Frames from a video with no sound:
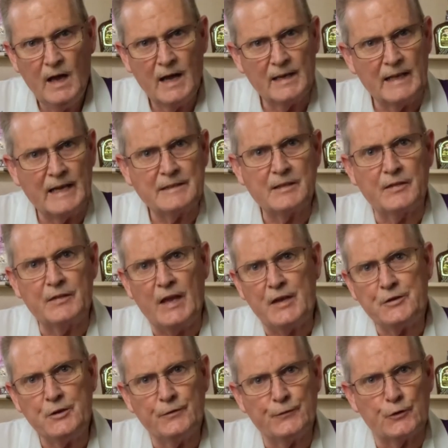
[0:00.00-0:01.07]
I'd like to
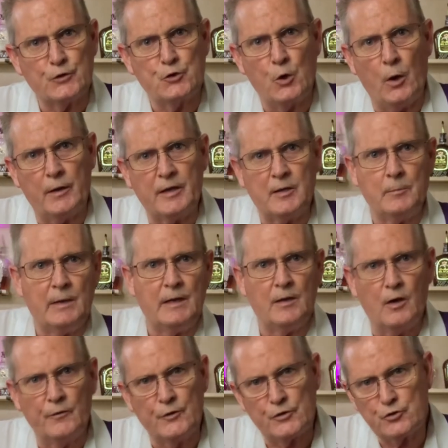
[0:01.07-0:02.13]
thank you for joining me
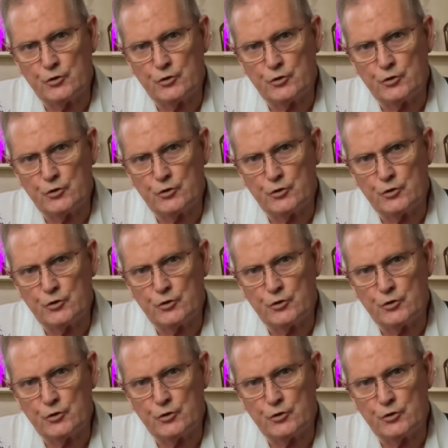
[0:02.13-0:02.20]
on this